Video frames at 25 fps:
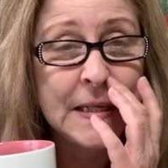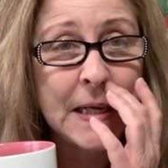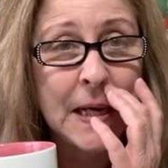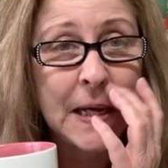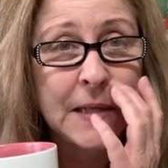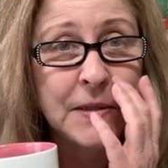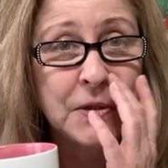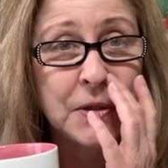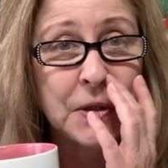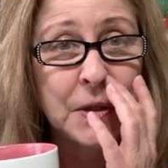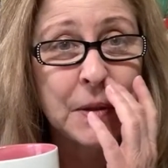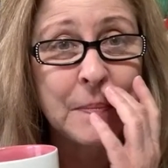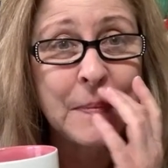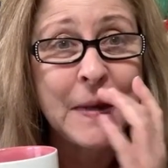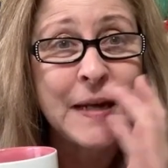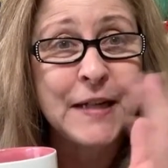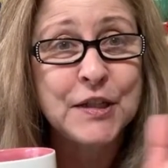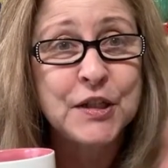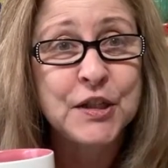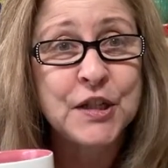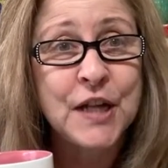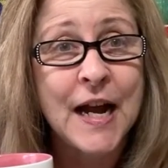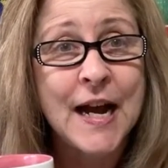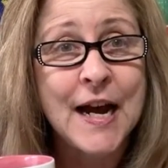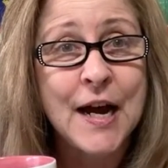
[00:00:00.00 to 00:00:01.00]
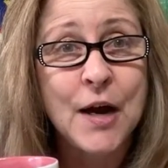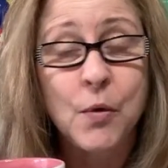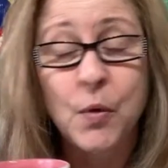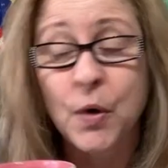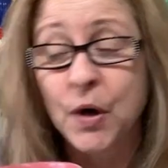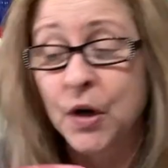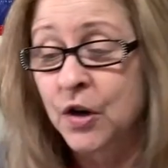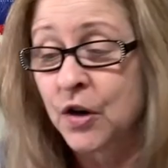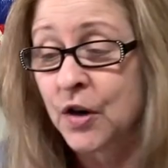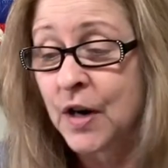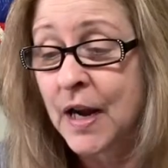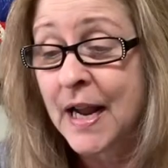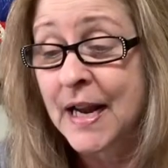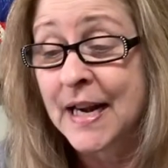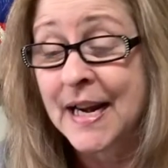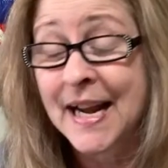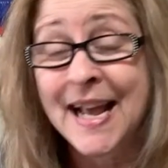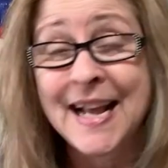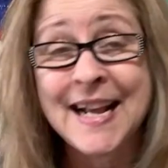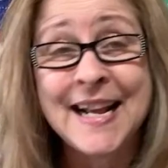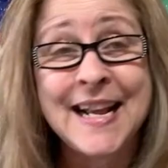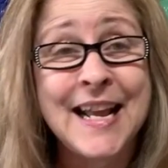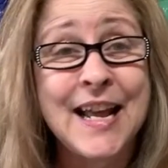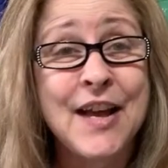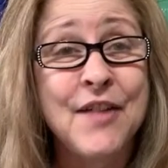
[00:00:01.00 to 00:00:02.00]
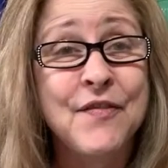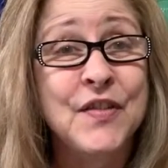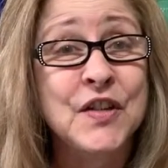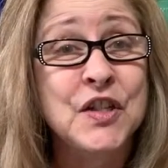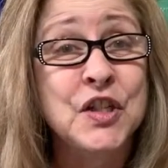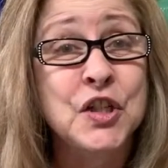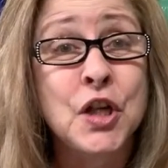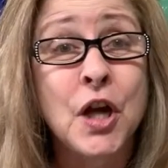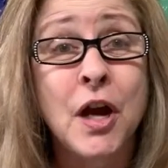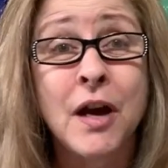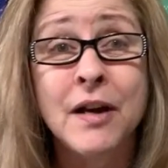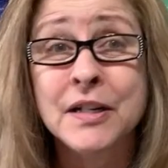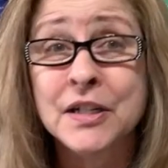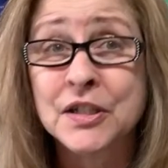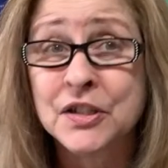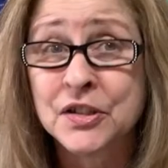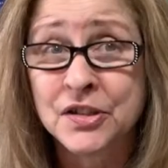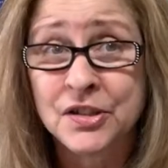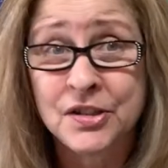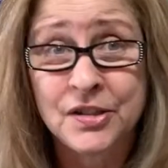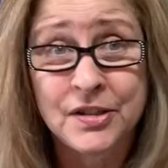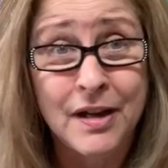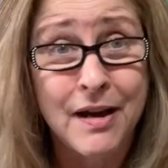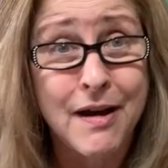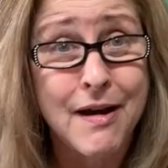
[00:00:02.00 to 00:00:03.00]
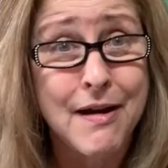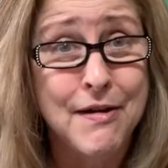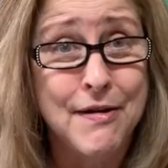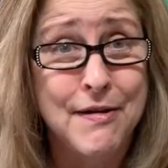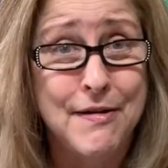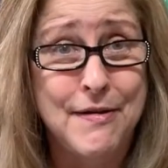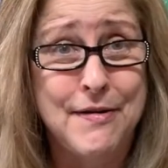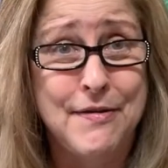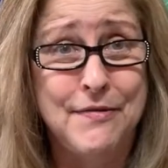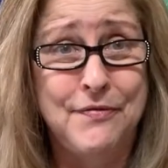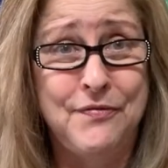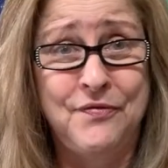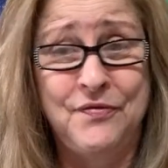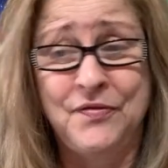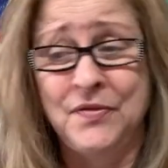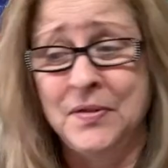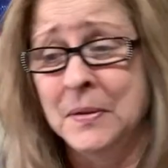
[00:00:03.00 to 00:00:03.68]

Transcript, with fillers: I took my shower and I have a ton of stuff.